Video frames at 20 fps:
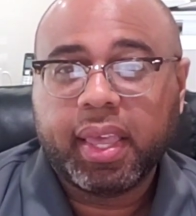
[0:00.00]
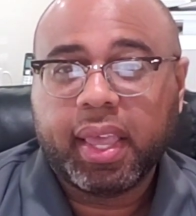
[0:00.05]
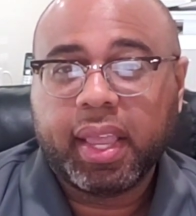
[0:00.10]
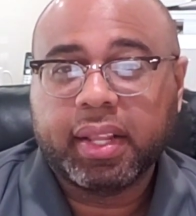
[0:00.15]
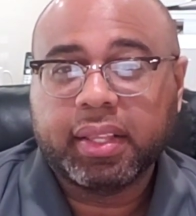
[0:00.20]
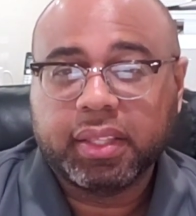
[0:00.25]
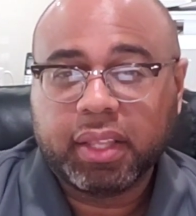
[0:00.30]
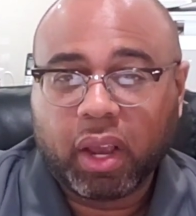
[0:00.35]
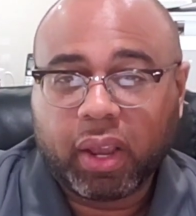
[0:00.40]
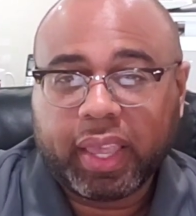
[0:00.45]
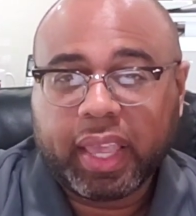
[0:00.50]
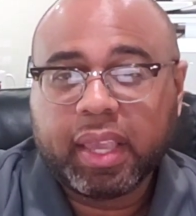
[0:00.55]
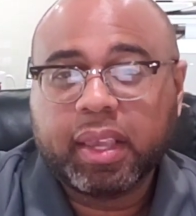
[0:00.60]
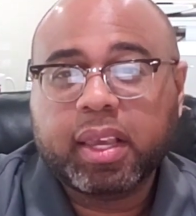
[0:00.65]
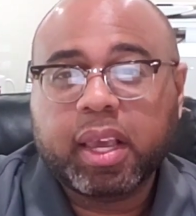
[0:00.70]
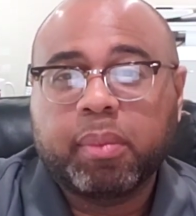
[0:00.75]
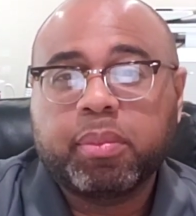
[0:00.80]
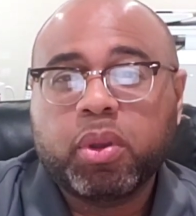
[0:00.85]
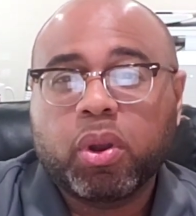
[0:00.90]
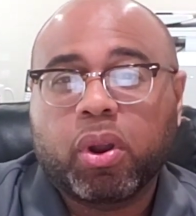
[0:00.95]
And the
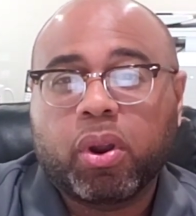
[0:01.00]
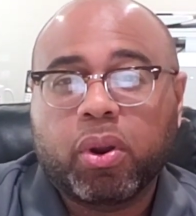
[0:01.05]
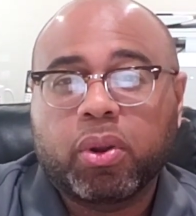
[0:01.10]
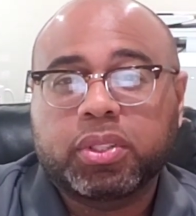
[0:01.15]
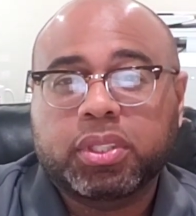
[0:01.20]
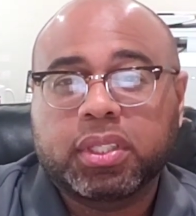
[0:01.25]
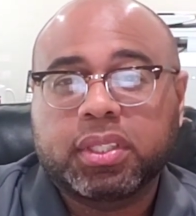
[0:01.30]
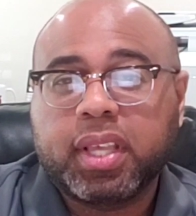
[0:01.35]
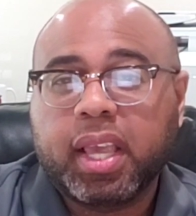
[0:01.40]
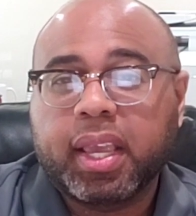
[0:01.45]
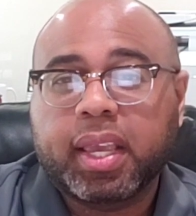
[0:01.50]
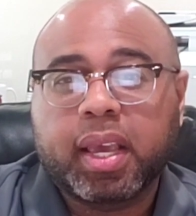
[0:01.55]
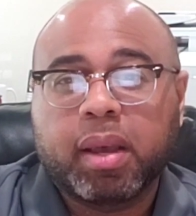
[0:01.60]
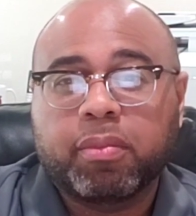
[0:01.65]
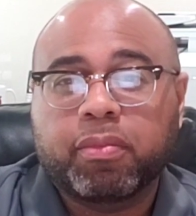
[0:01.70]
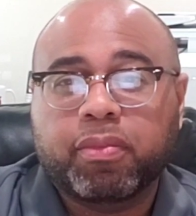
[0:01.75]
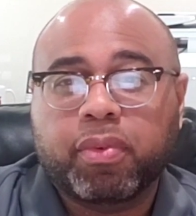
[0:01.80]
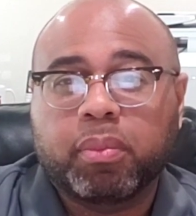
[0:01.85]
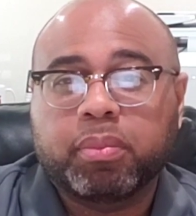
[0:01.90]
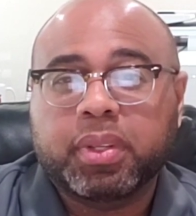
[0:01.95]
income you earn today
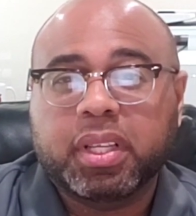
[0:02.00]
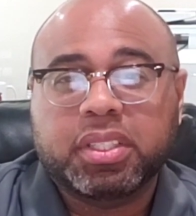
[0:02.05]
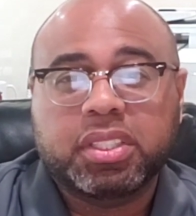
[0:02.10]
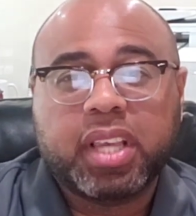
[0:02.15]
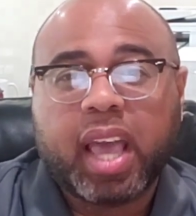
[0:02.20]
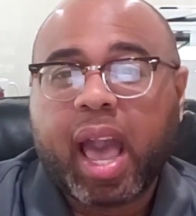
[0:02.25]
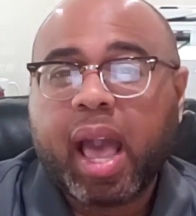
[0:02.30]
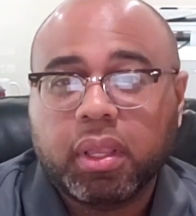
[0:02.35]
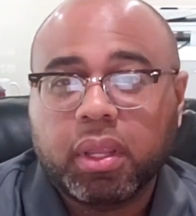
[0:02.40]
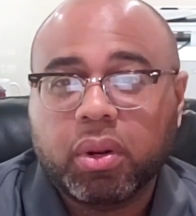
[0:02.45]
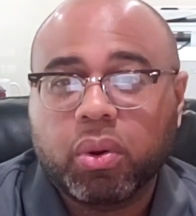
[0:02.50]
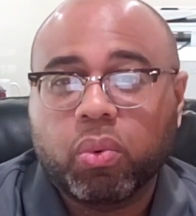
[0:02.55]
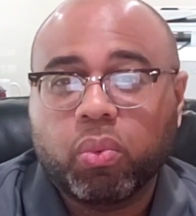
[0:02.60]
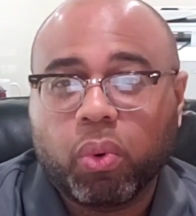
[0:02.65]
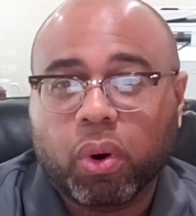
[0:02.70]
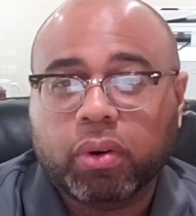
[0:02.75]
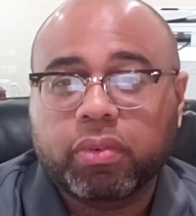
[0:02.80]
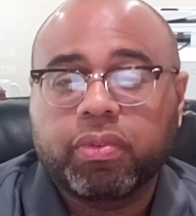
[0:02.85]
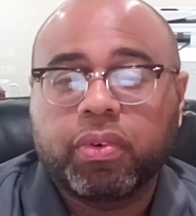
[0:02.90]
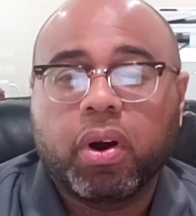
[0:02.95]
comes from the job you
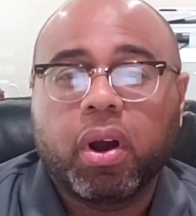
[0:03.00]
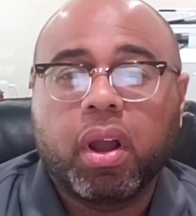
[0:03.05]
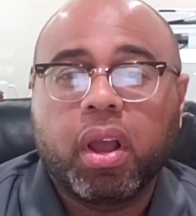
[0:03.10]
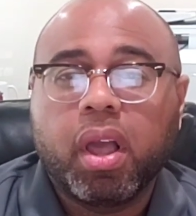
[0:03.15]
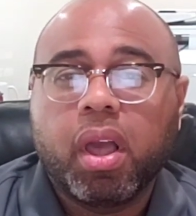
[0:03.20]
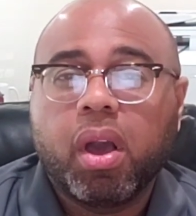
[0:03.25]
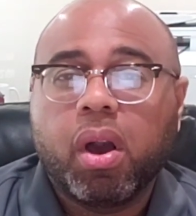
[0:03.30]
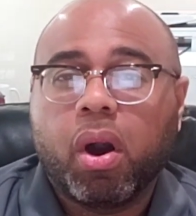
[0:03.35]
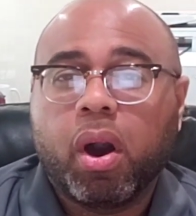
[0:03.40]
work for,